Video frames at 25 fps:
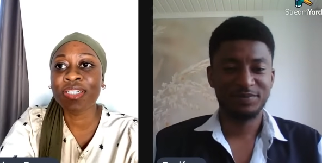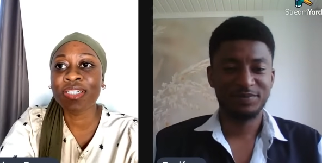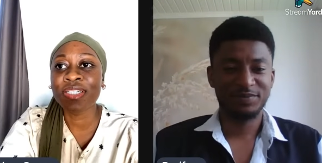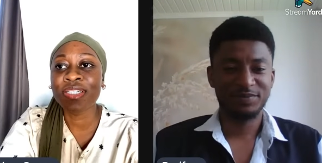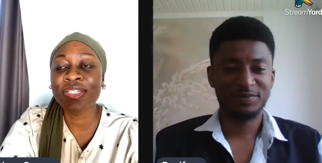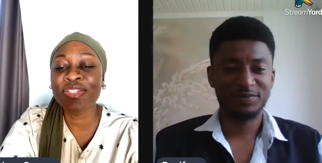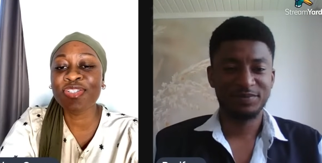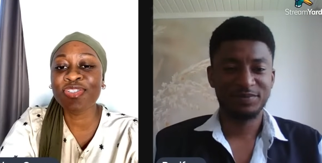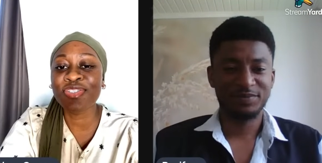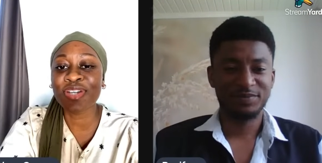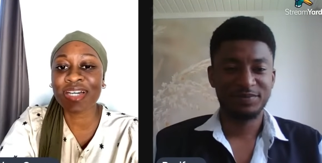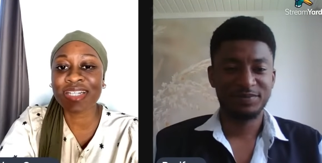
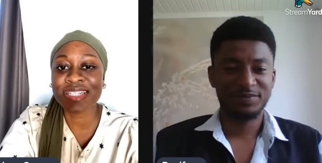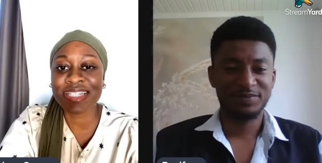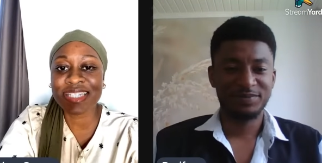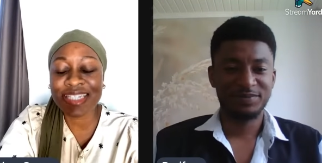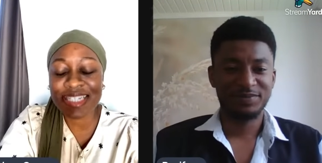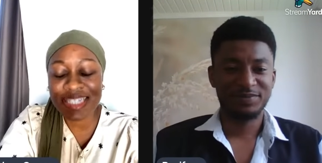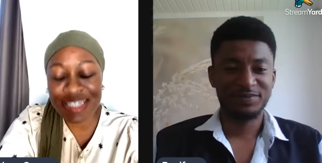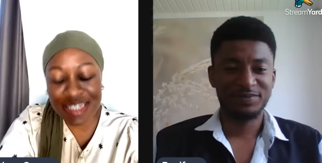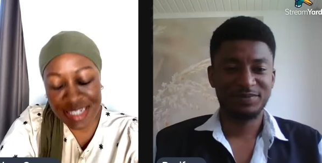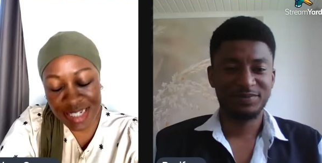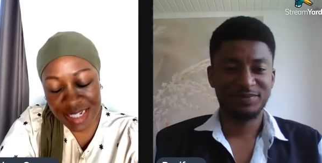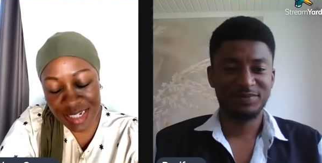Speaker 1: you
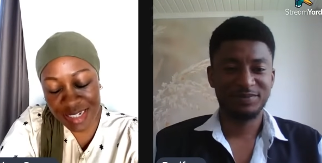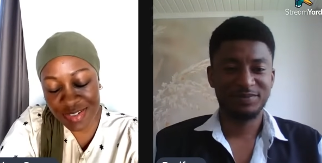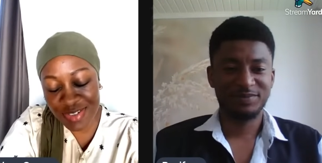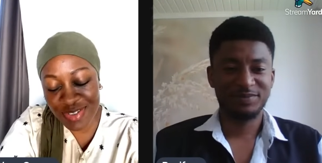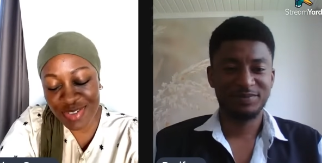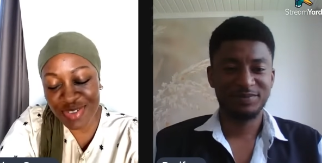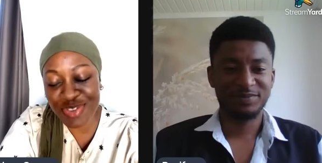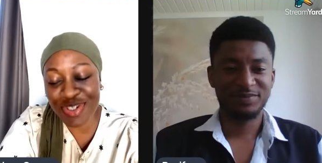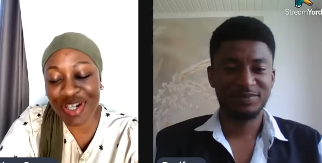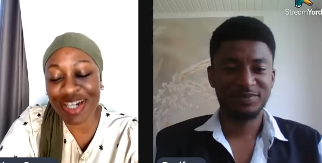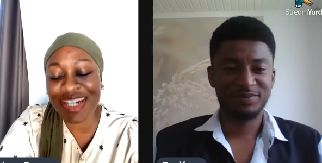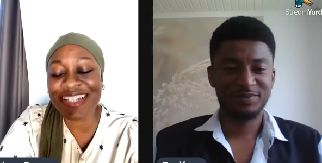transition
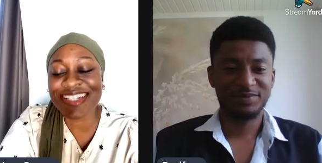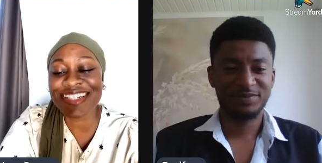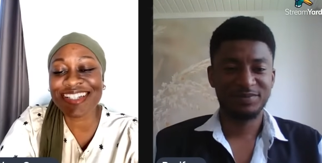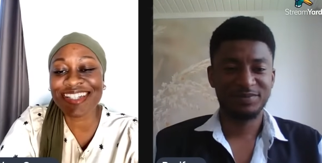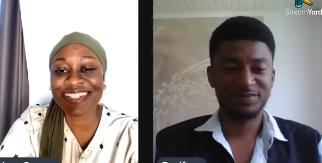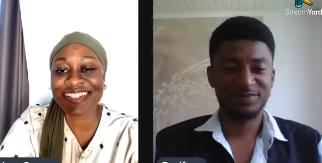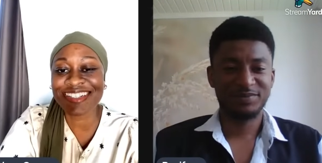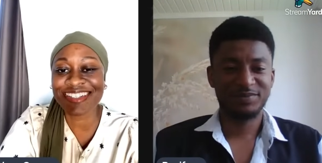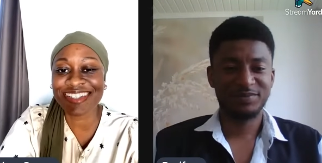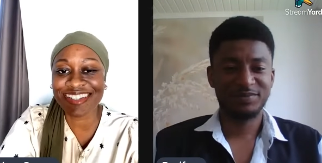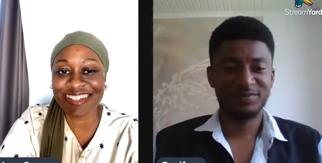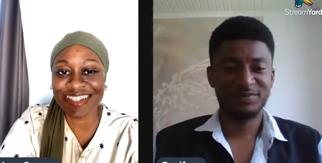
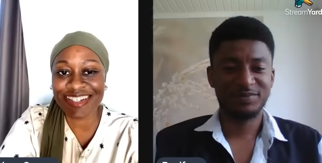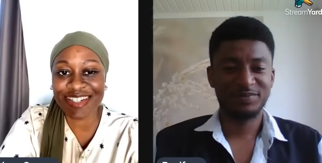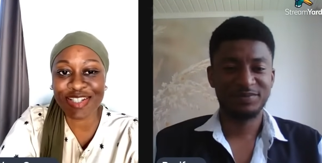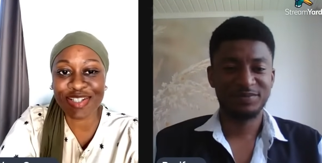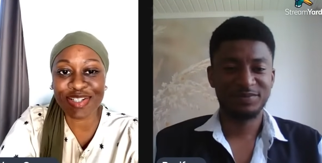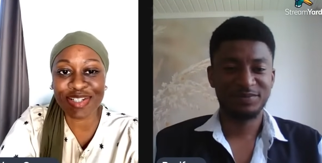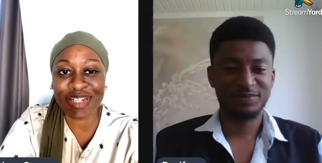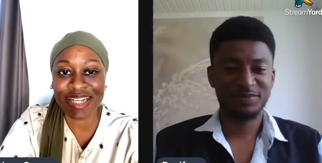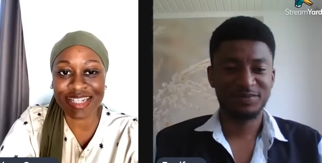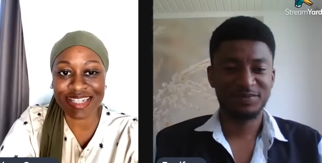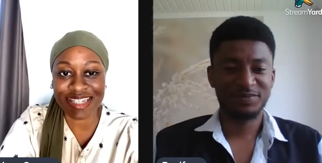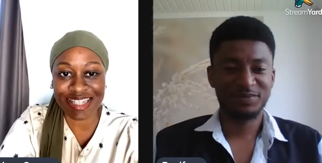transition
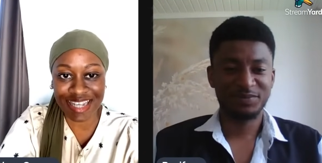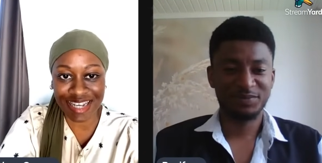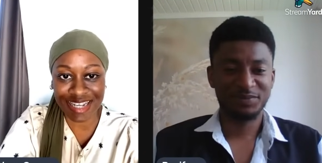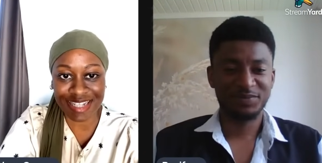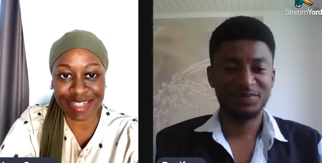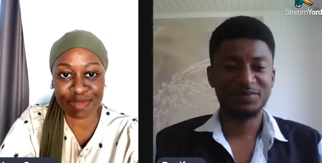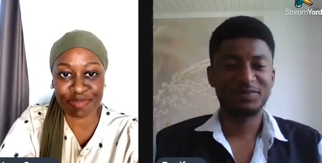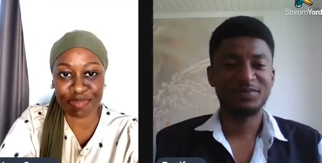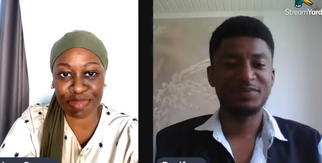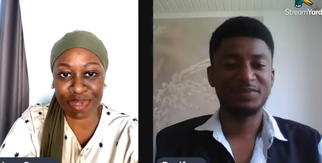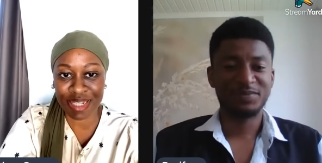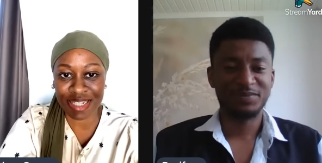into the tech
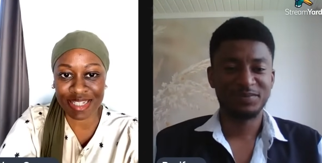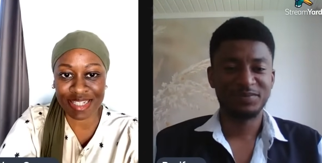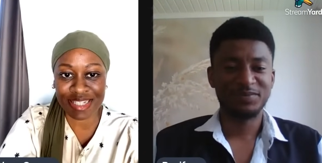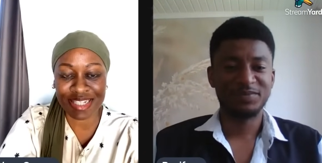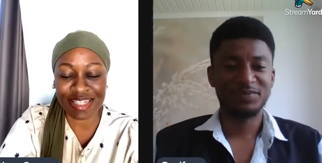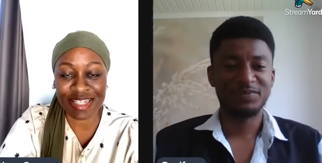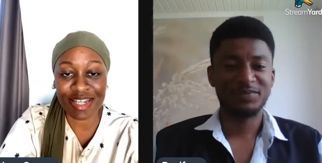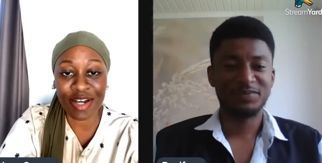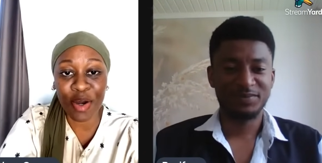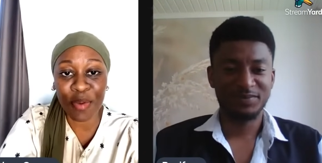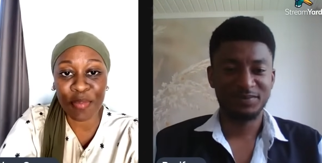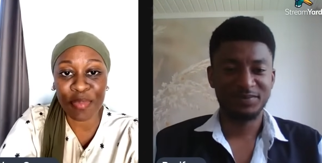space.
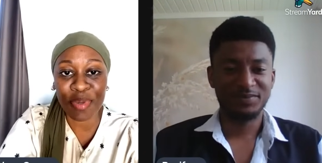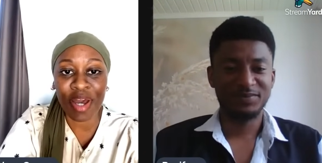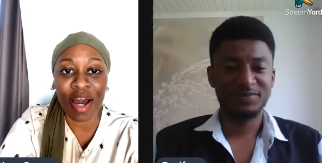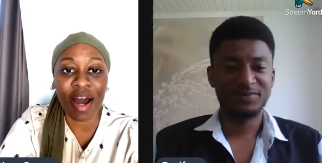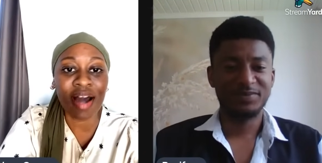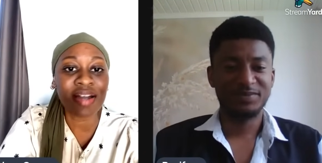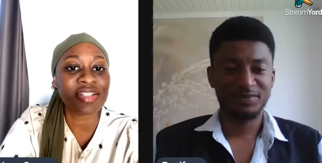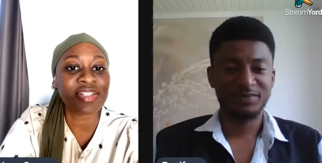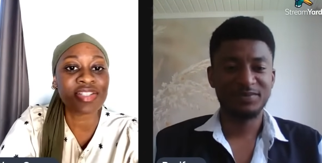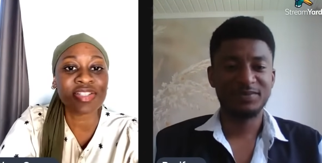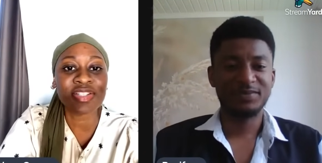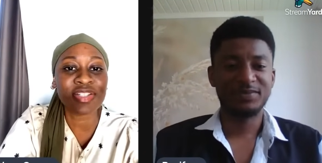Tell me,
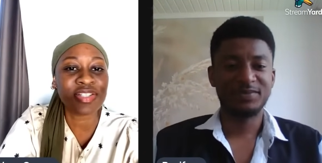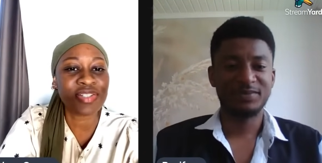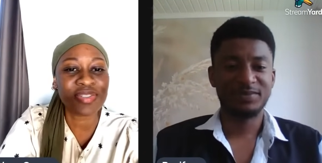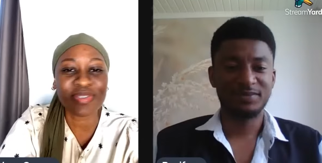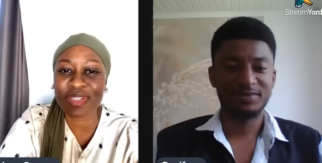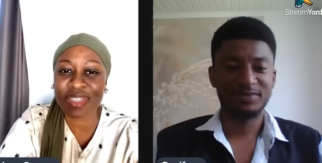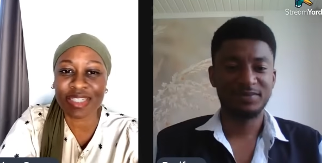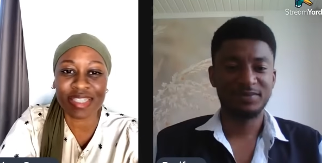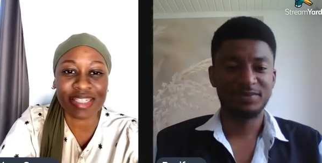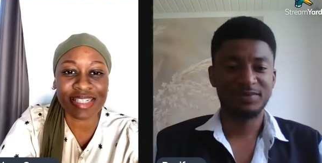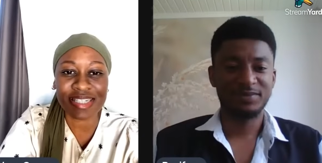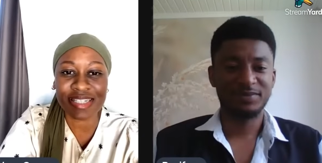how did you do
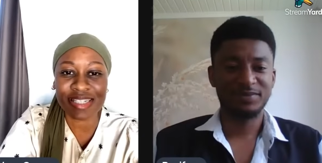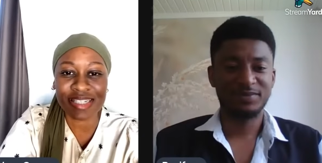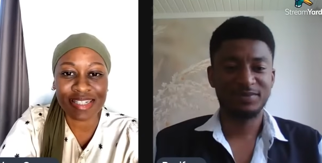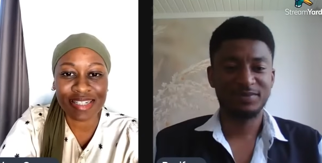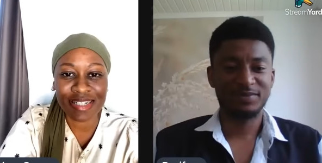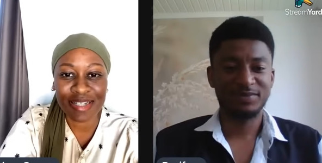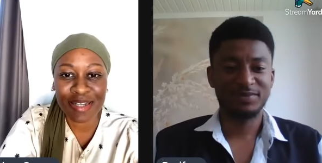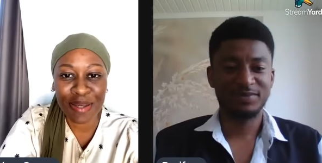this?